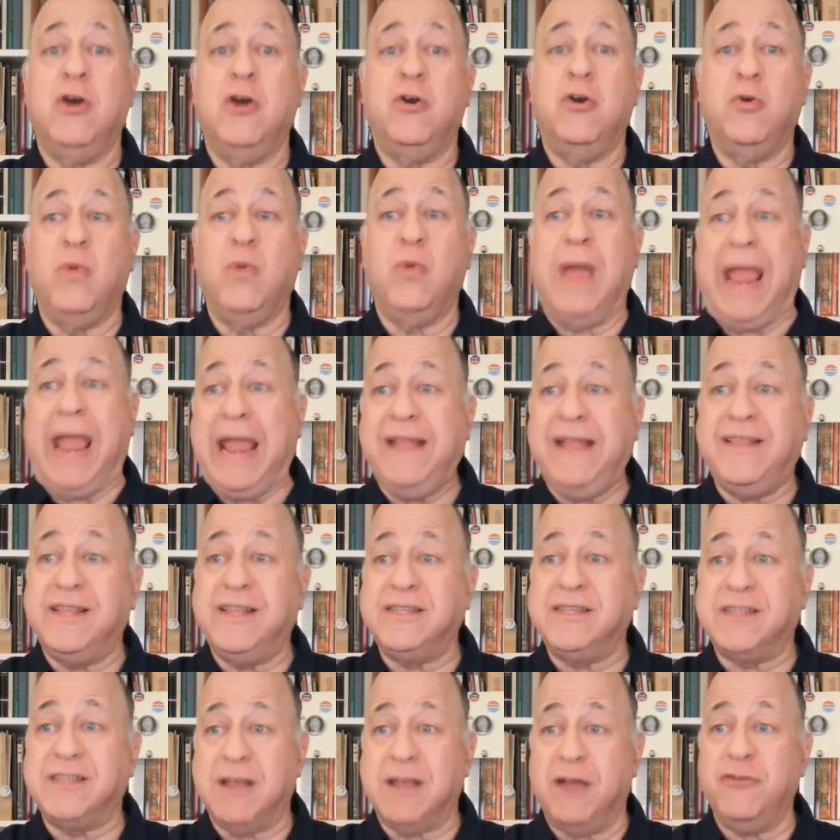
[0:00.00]
who hate
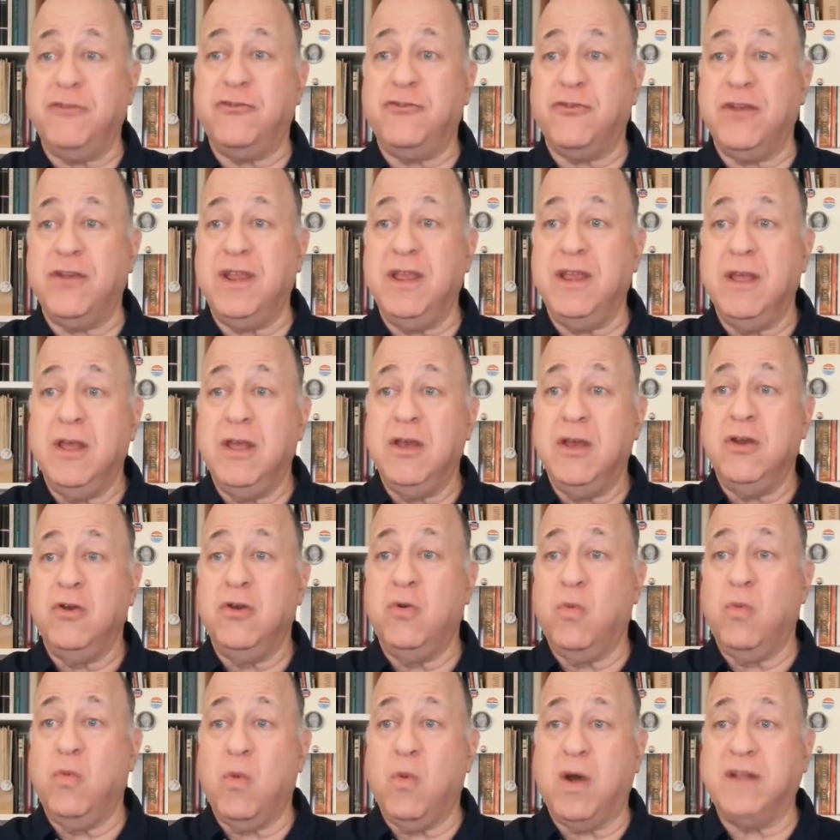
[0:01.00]
this country,
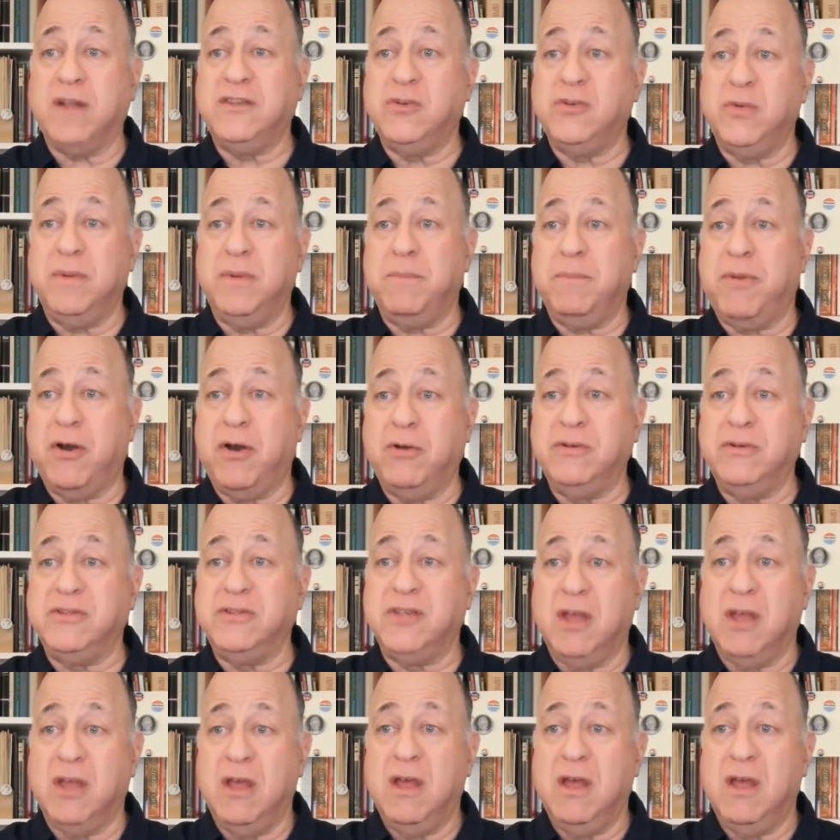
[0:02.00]
who want to impose